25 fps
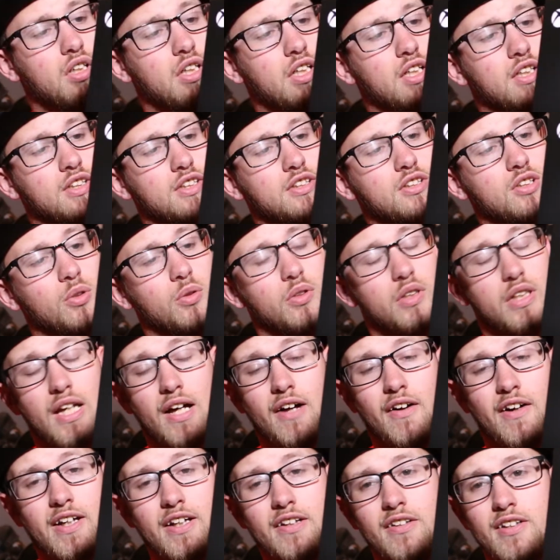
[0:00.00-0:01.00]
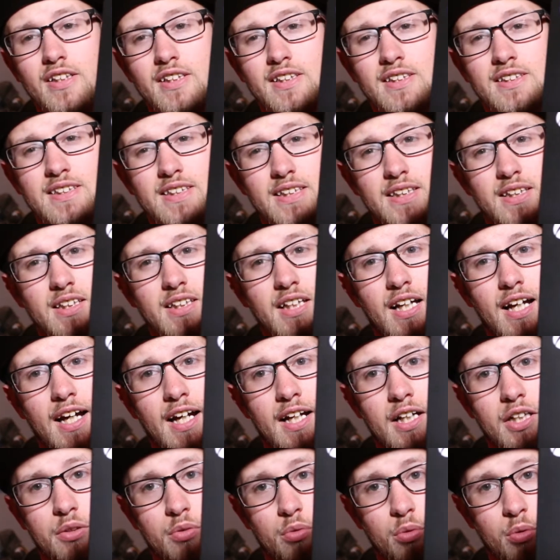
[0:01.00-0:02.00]
Alright, so now here it is in the
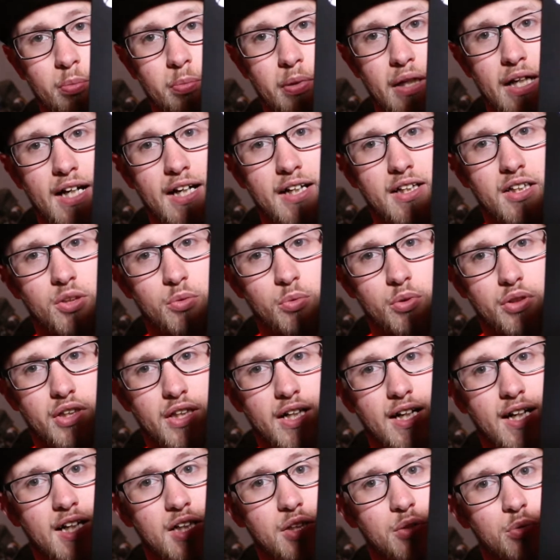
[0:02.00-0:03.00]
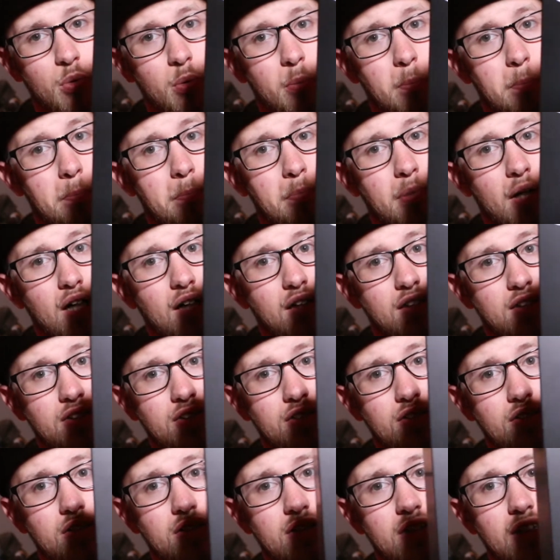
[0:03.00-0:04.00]
actual package, what the actual box
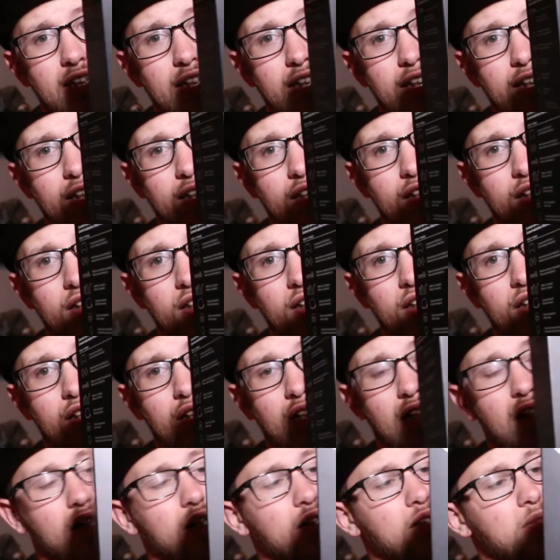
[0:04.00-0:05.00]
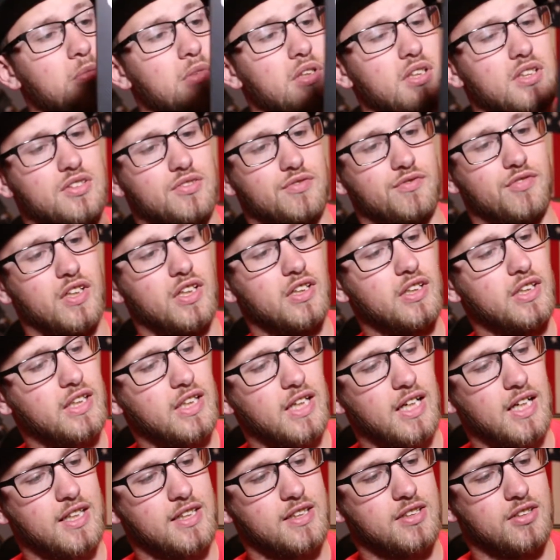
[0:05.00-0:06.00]
looks like. It's very
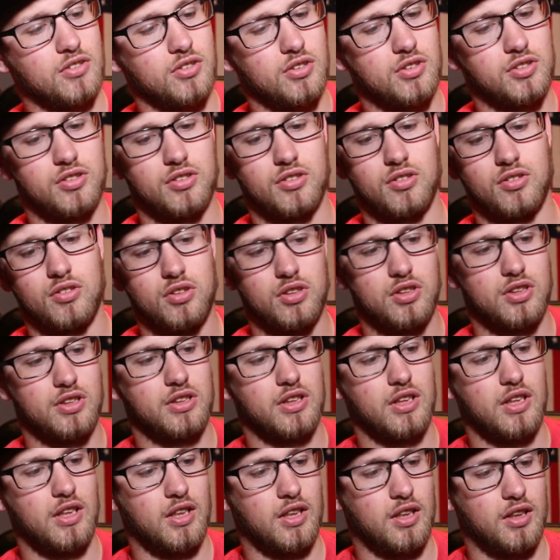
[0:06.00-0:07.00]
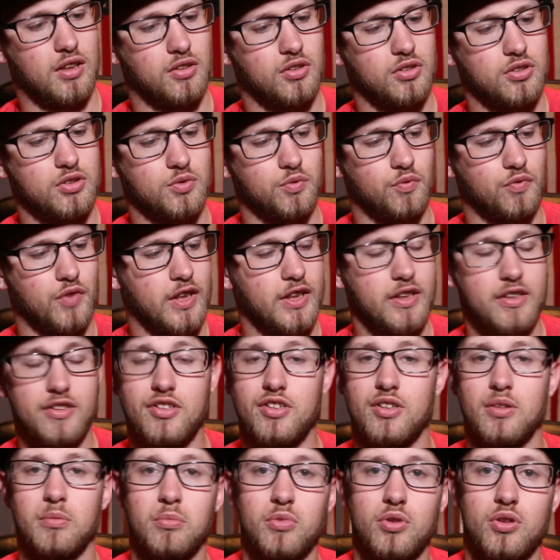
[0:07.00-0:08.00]
nice. Looks very
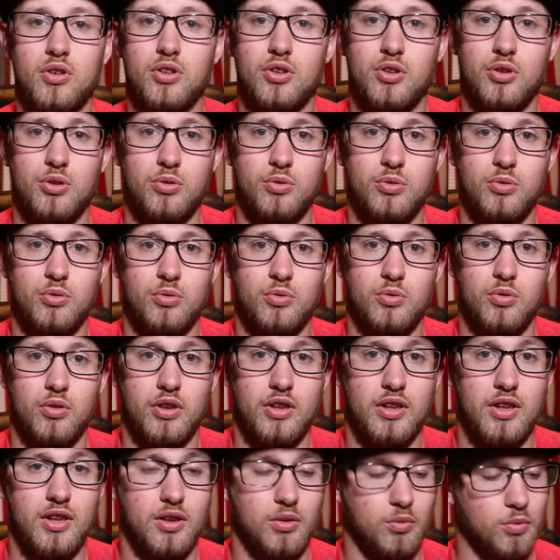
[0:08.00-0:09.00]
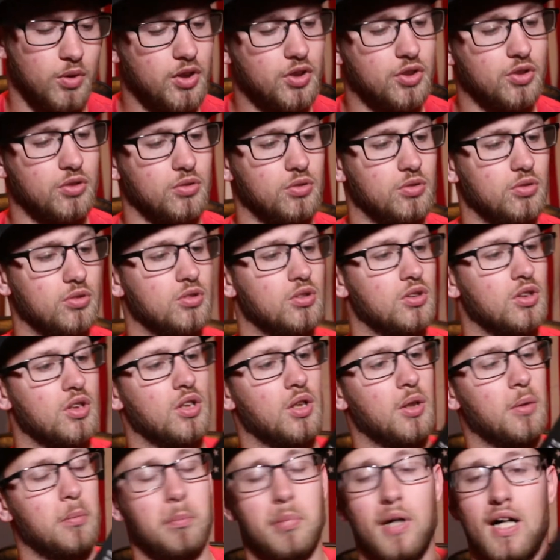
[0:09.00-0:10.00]
similar to the original
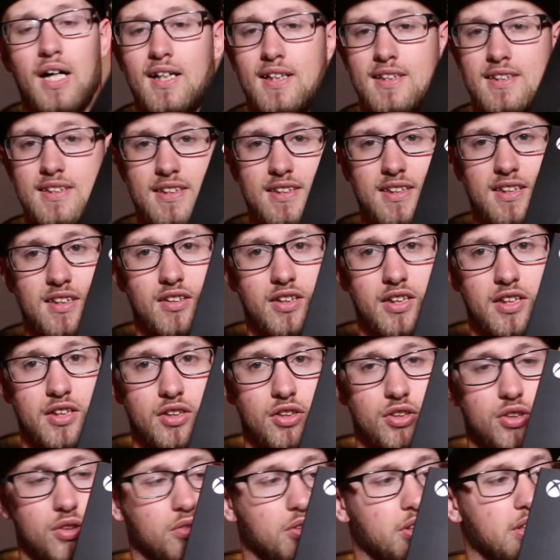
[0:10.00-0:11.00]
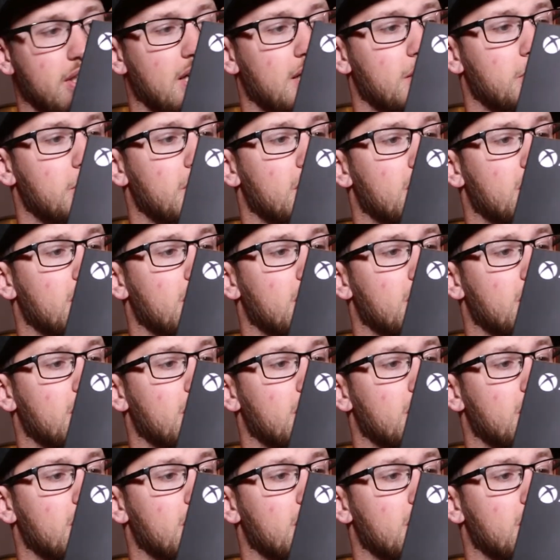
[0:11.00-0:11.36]
box that the Elite controller came